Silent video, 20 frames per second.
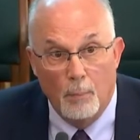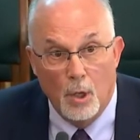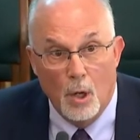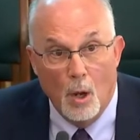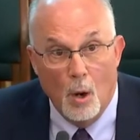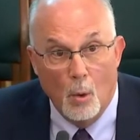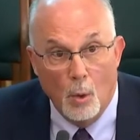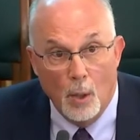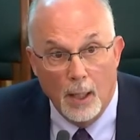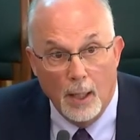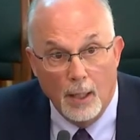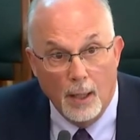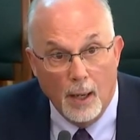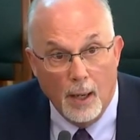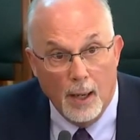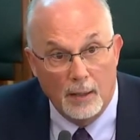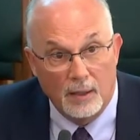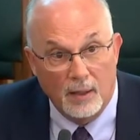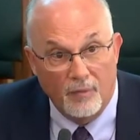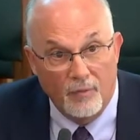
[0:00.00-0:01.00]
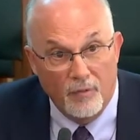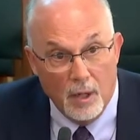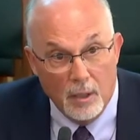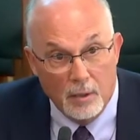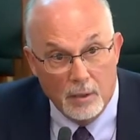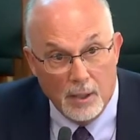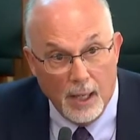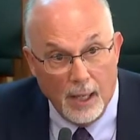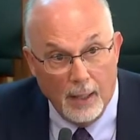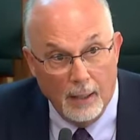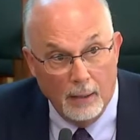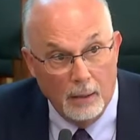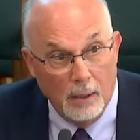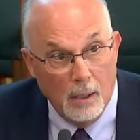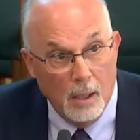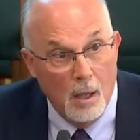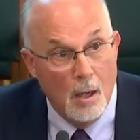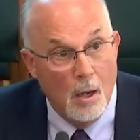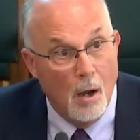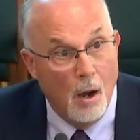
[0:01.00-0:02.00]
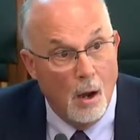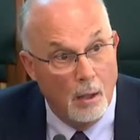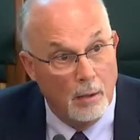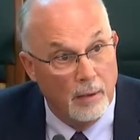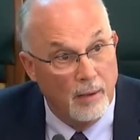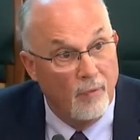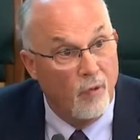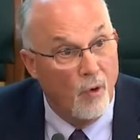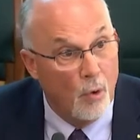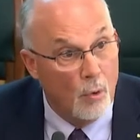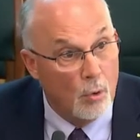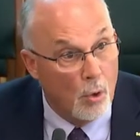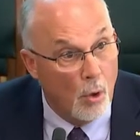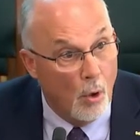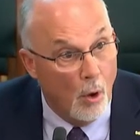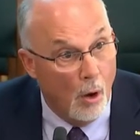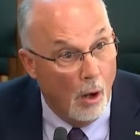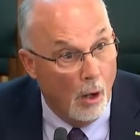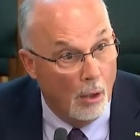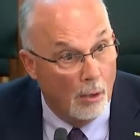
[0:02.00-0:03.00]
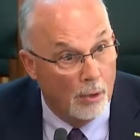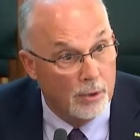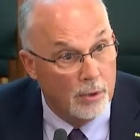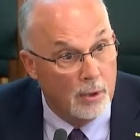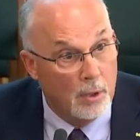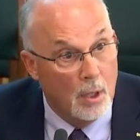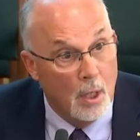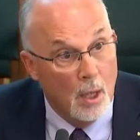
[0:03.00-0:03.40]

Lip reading: knowing at the front end on the phone calls